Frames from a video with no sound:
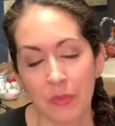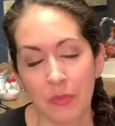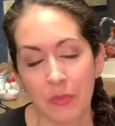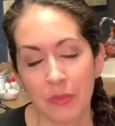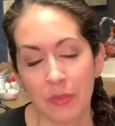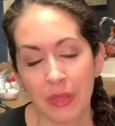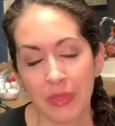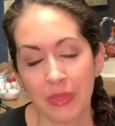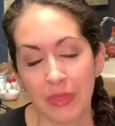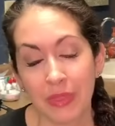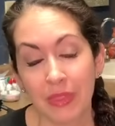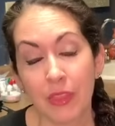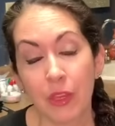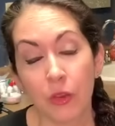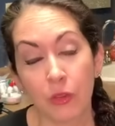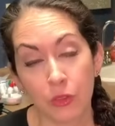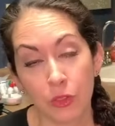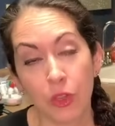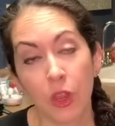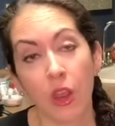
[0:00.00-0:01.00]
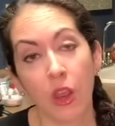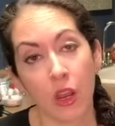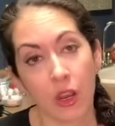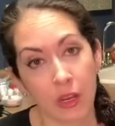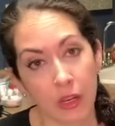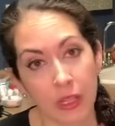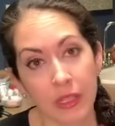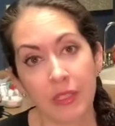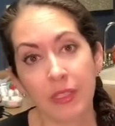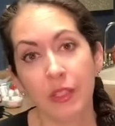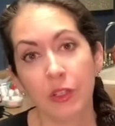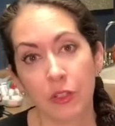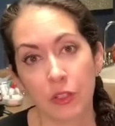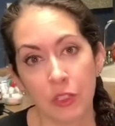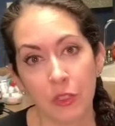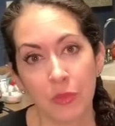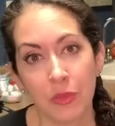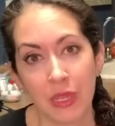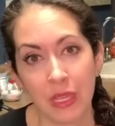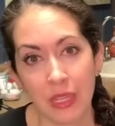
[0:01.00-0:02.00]
but those are considered
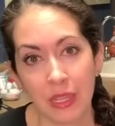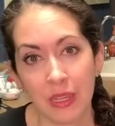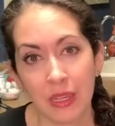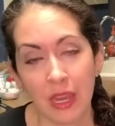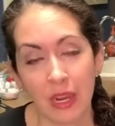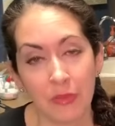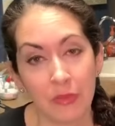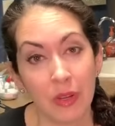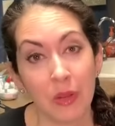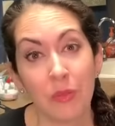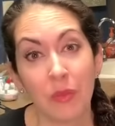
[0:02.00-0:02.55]
to be kind of an